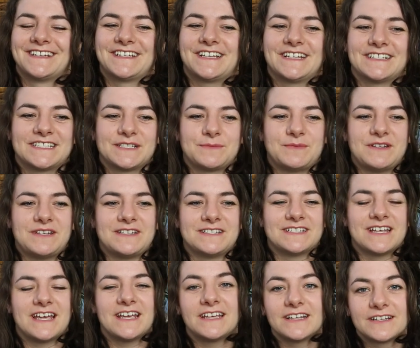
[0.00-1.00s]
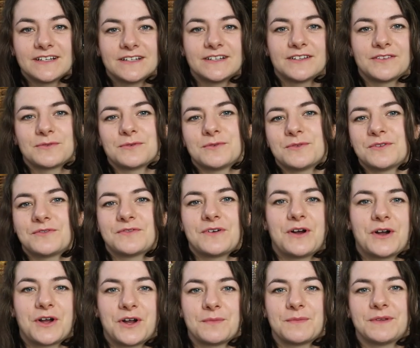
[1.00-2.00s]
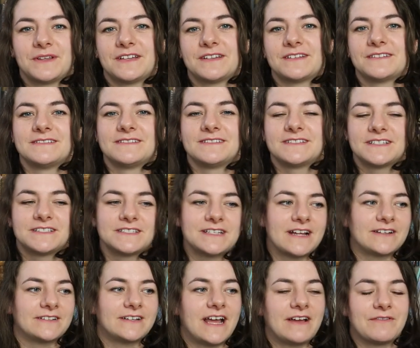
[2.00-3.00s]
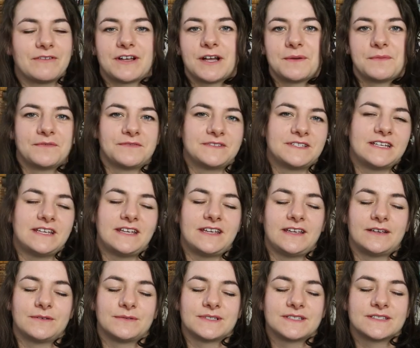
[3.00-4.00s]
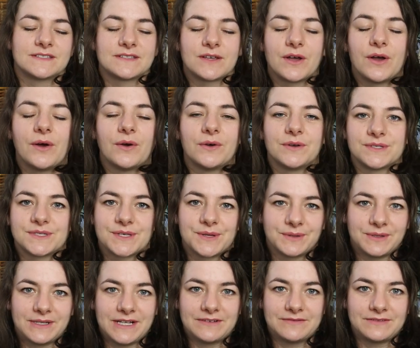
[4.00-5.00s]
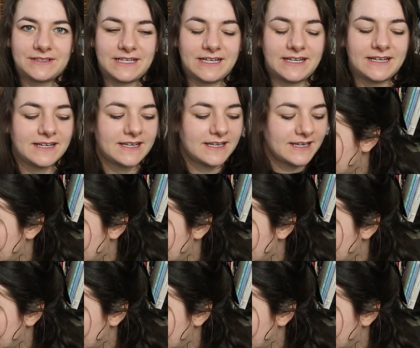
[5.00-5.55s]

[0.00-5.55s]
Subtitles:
get to be taken through the farm and then sit down and have a cup of tea. It was so, so lovely.